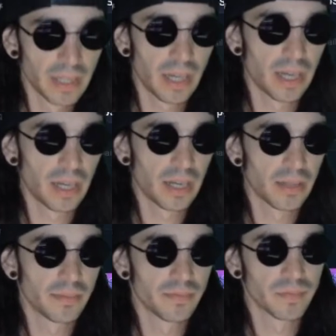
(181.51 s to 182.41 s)

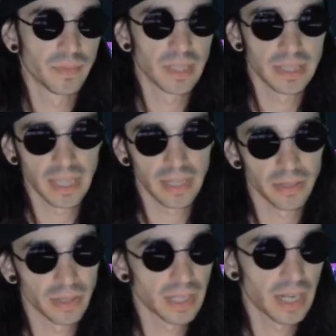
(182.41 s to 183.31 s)
Download
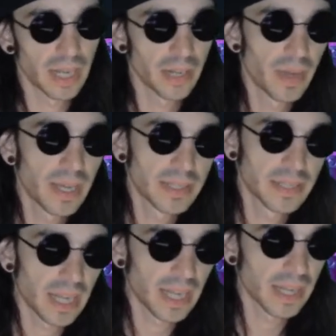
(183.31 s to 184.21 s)
on iOS
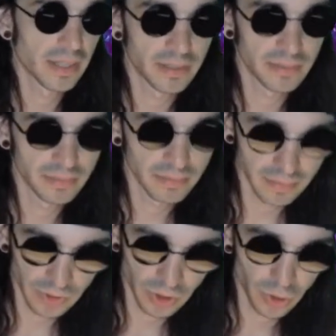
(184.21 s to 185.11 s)
and
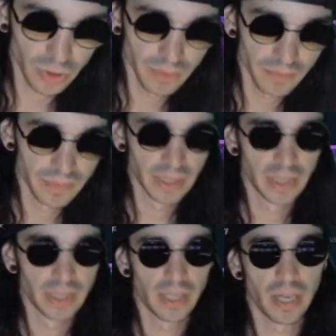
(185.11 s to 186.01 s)
Google.
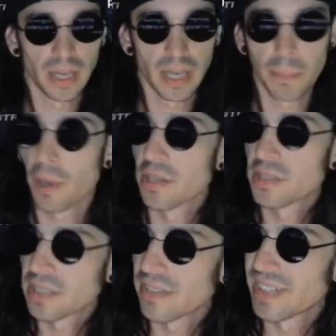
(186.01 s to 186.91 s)
I
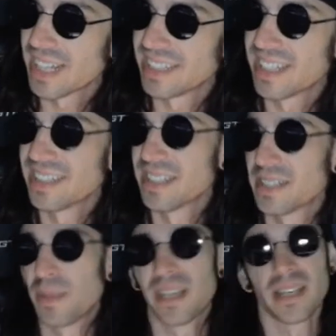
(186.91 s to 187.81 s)
personally have not done
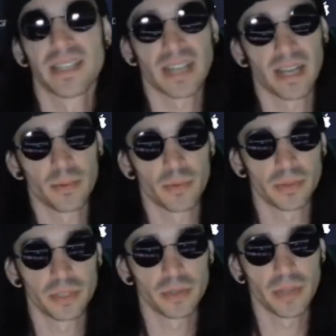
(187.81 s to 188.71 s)
this because I
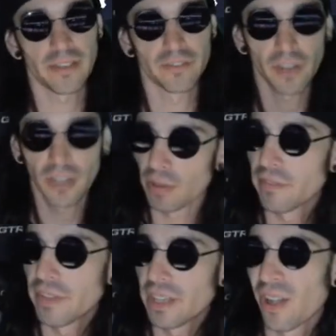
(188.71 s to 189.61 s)
will do a
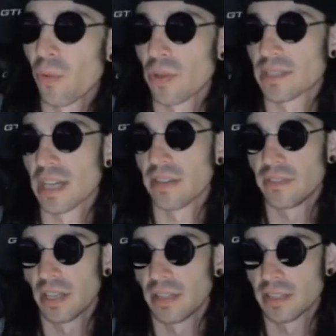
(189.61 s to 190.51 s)
follow-up video once I have
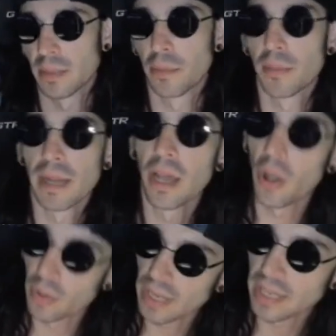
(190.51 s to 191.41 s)
done this and put my
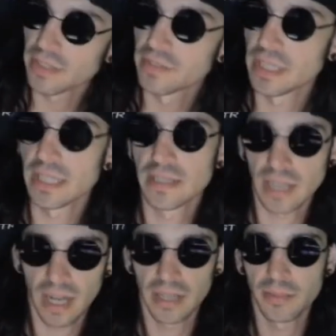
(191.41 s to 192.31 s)
own NFTs
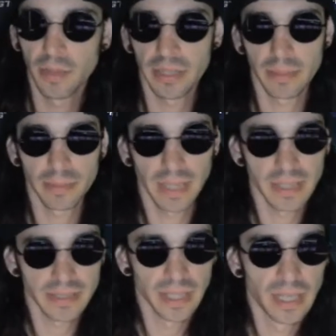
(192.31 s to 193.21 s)
on the
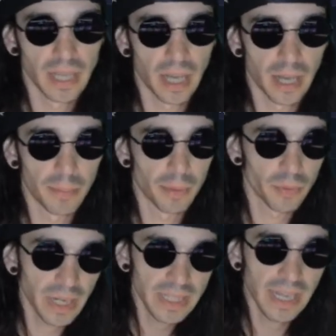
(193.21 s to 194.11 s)
marketplace. But
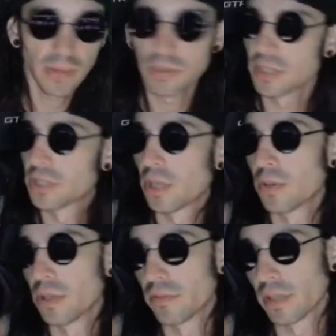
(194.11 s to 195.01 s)
right now we're just
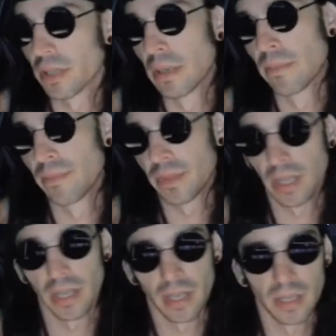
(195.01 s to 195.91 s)
going over
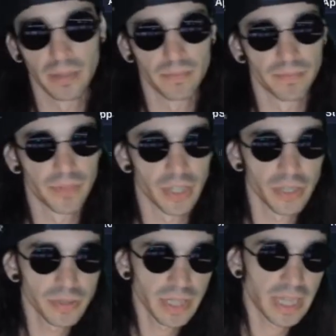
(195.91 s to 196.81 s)
the
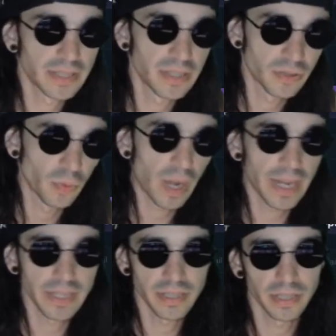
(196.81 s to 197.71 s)
use cases, why
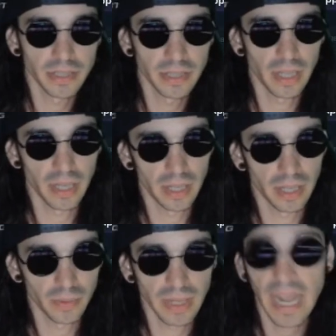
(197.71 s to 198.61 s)
it's a good,
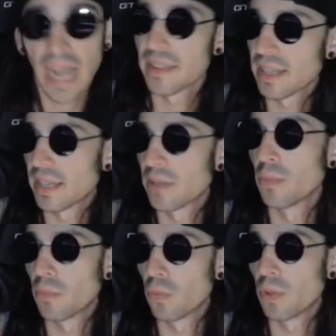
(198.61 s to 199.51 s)
why I think it
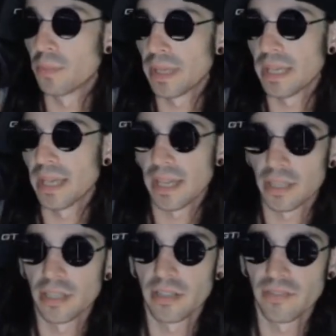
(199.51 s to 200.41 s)
will be a
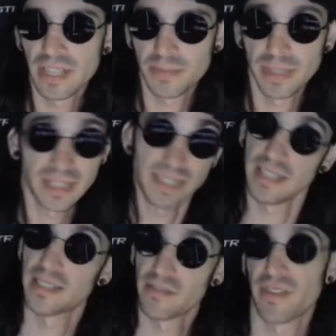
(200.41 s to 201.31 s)
good investment. This
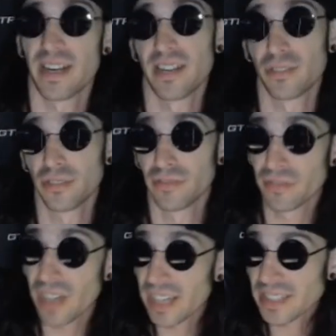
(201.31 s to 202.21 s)
isn't financial
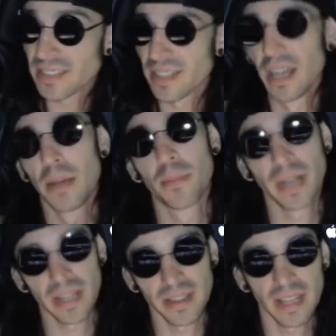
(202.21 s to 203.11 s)
advice, but
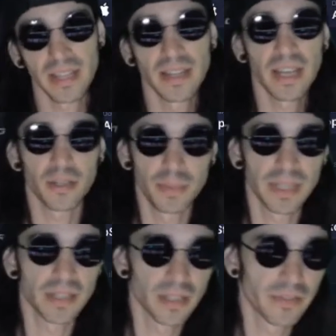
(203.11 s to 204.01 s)
I think that it'll be
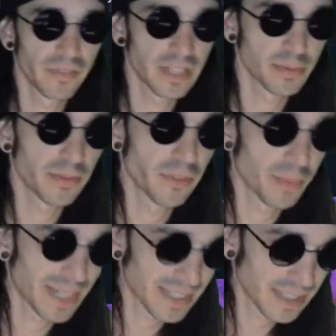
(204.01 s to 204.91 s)
a good investment for
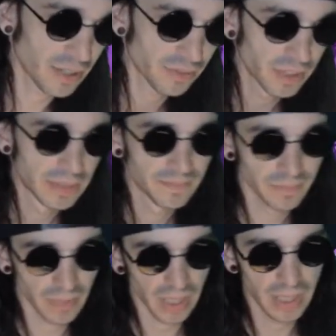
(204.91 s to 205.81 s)
myself
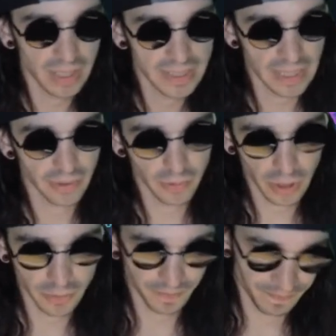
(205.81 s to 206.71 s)
down the
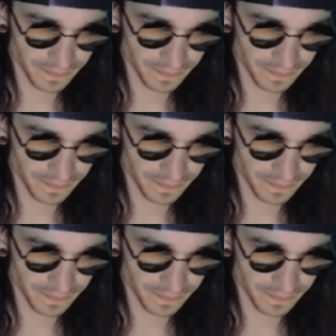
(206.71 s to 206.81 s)
road.